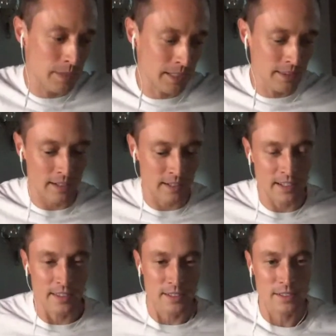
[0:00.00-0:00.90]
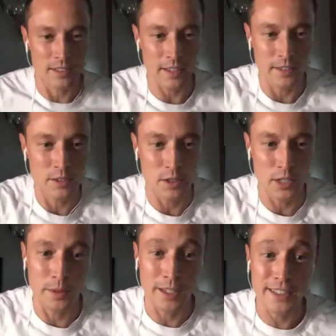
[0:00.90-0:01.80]
there on this journey
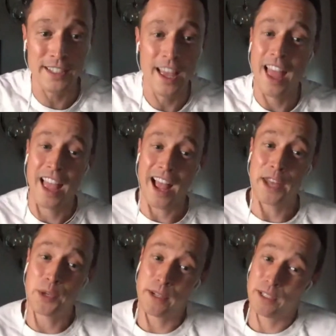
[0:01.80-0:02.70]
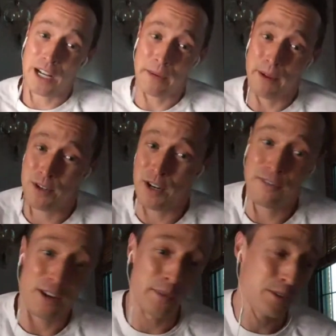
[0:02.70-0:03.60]
with us. I do want to talk about Jerry
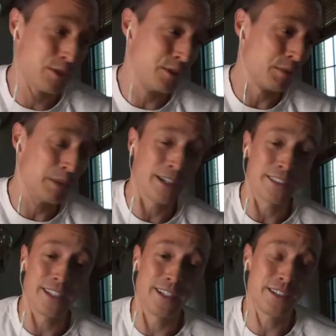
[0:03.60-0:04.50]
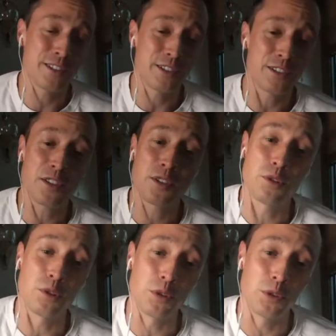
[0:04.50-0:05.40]
Falwell Jr. because it is just
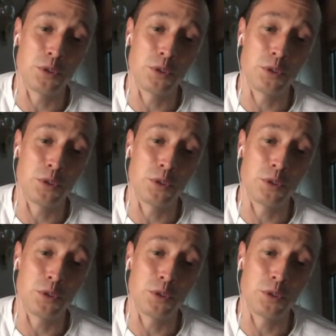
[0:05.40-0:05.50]
too